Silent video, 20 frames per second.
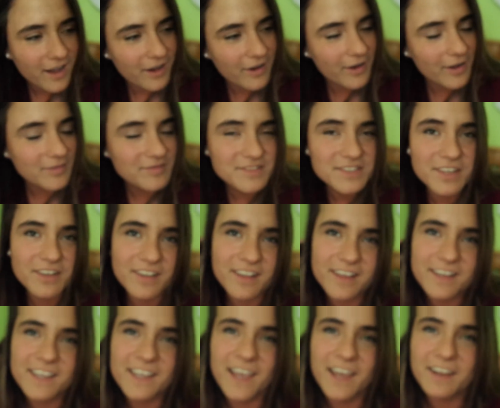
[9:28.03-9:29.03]
Oh, I'm so
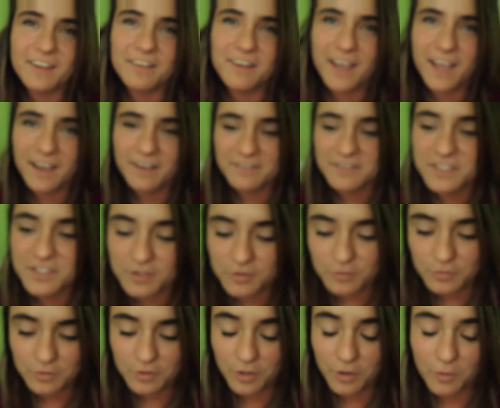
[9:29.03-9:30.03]
lucky I don't have
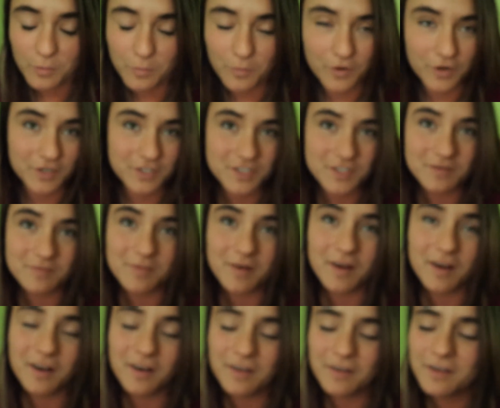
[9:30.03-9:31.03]
school or work
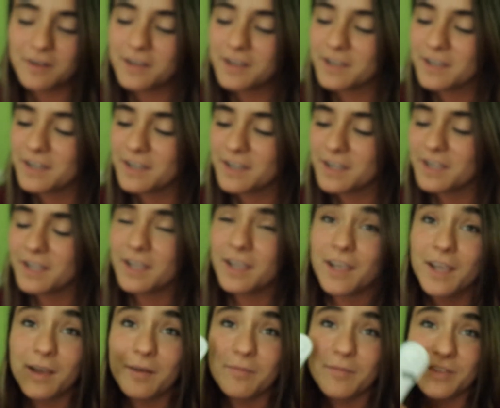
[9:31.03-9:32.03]
tomorrow.
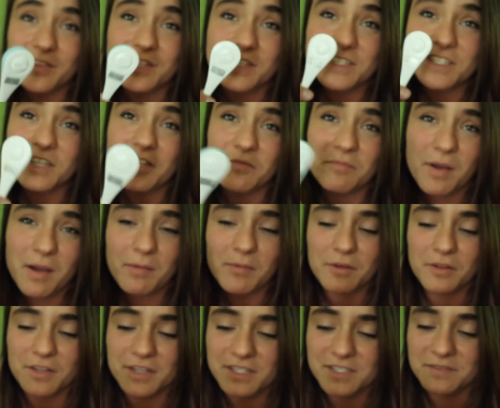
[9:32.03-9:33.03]
But this
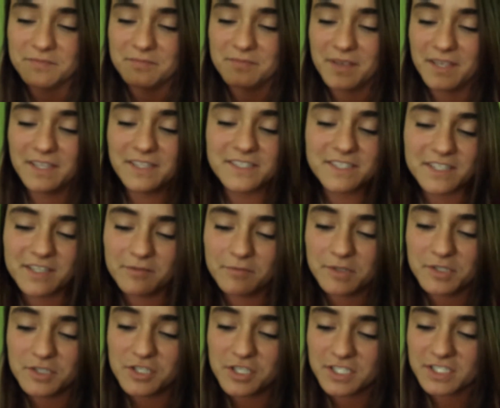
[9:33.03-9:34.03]
thermometer is amazing.
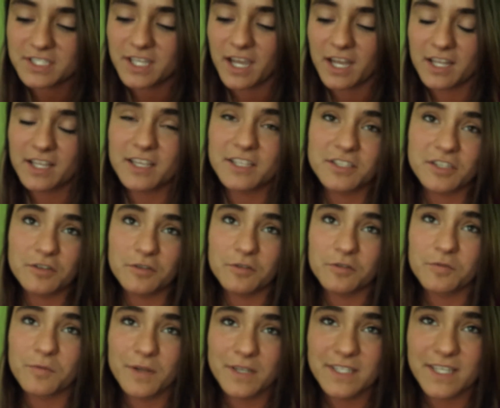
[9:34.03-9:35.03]
We just got it because our
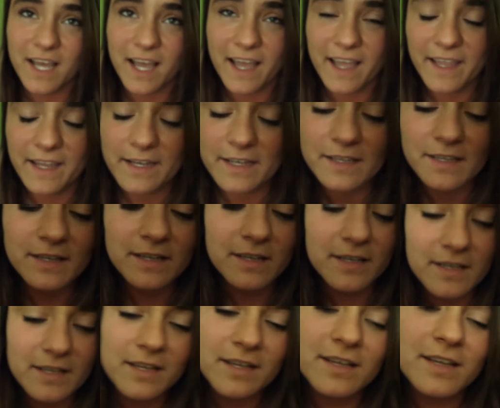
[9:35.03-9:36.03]
old one died.
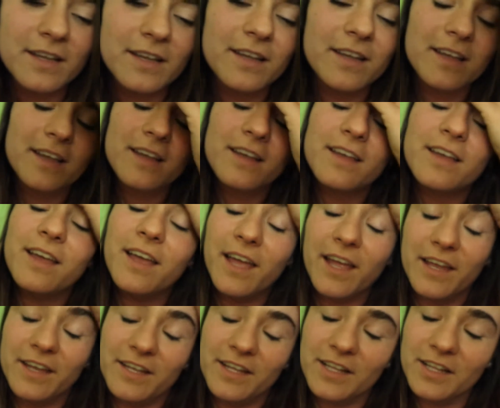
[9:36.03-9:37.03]

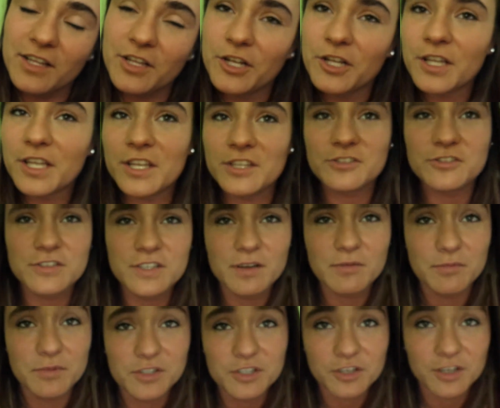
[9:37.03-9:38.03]
And it literally gets your
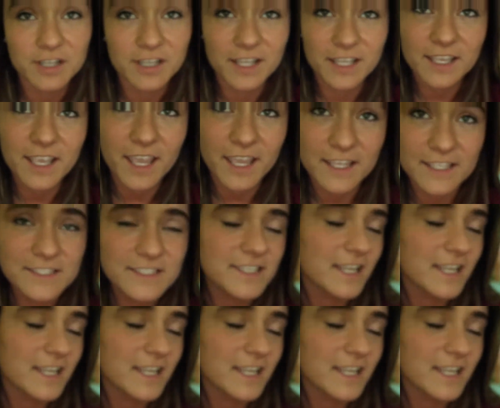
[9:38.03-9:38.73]
temperature in like 8